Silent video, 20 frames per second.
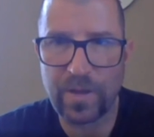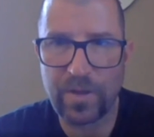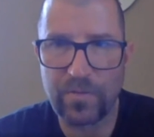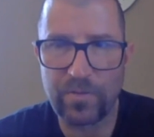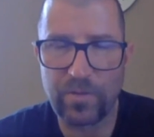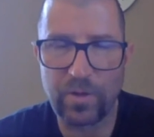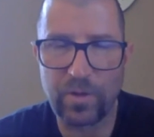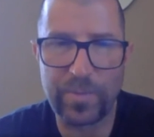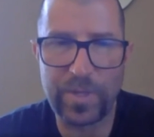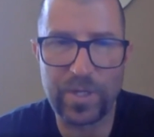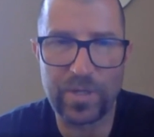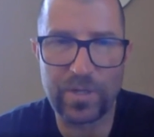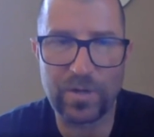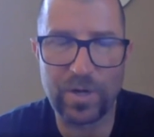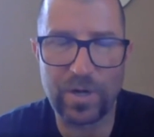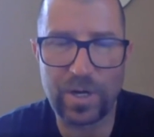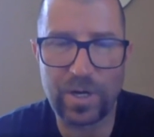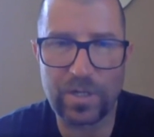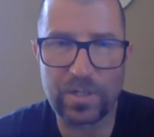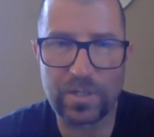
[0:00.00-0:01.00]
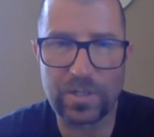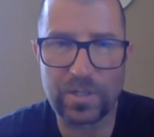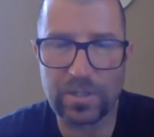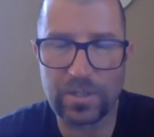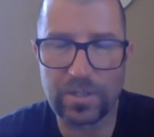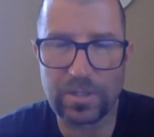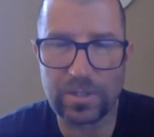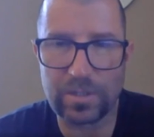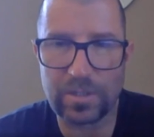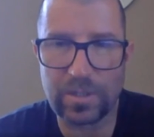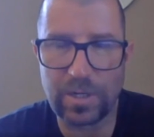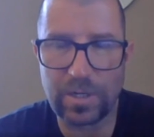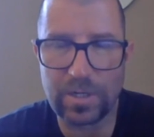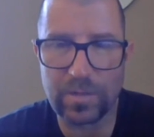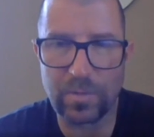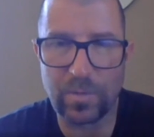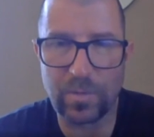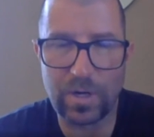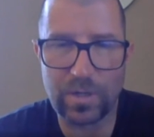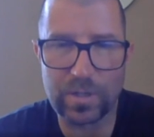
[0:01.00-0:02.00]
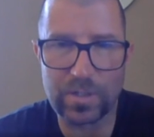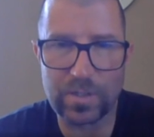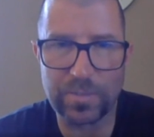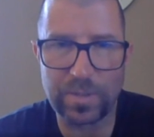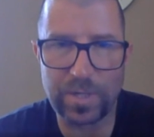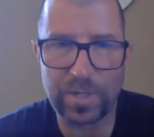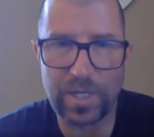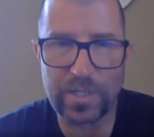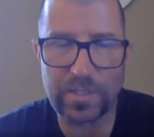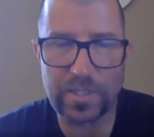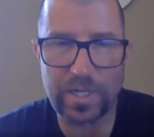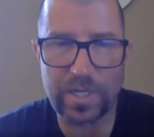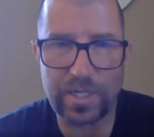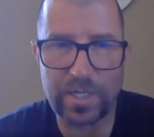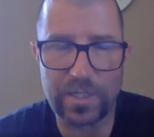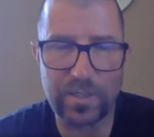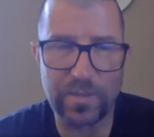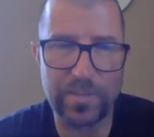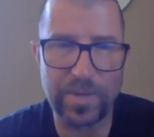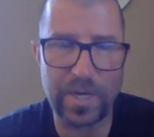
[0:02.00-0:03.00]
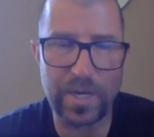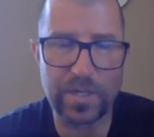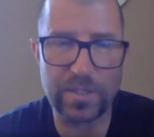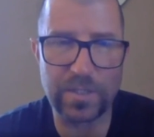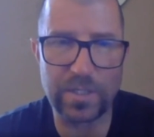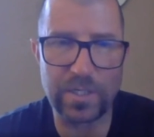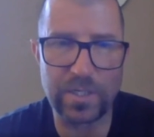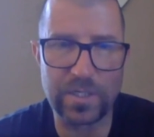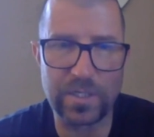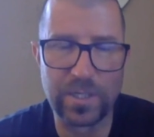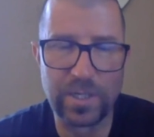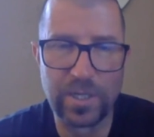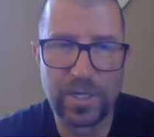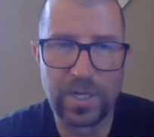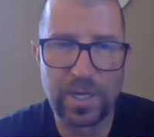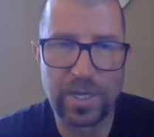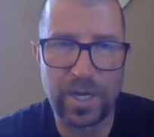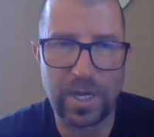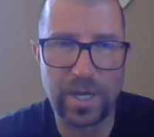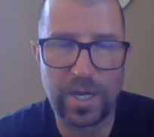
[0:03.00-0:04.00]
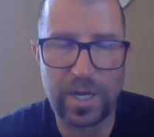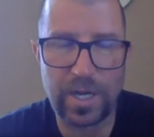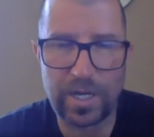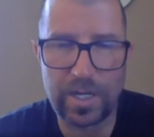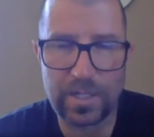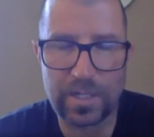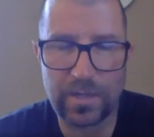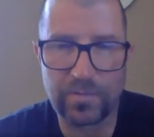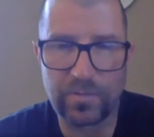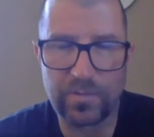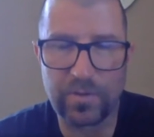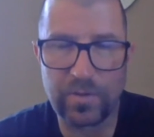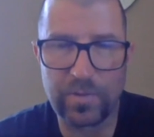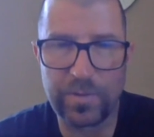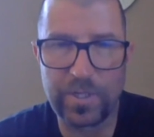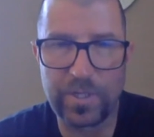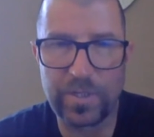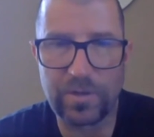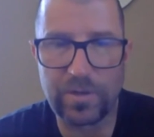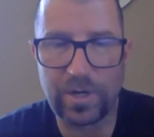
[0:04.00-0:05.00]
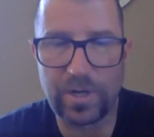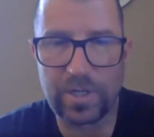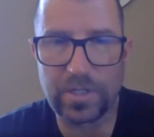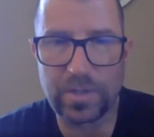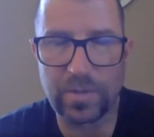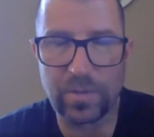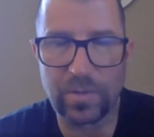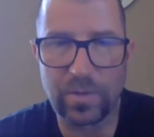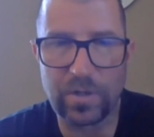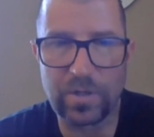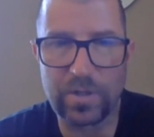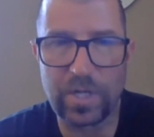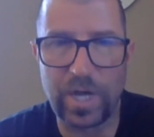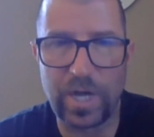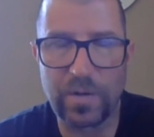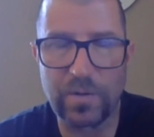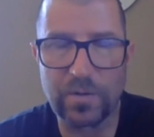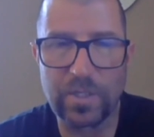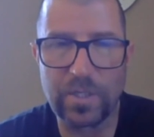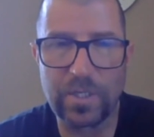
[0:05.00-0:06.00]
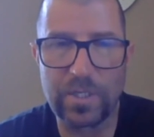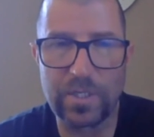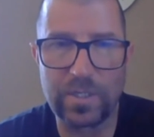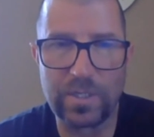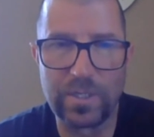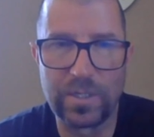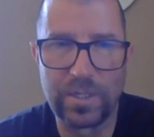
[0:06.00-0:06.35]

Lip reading: Flow meter on your water supply side and your mash tun, and a flow meter on your wort outlet.